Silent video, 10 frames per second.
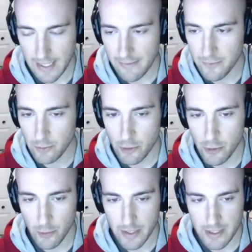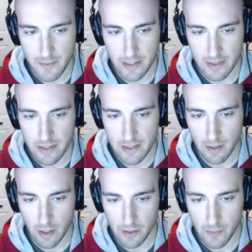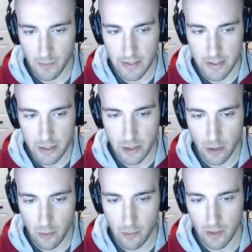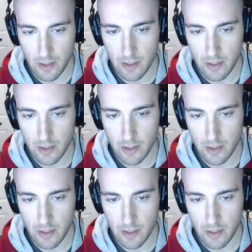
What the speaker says: have no choice because hardware is so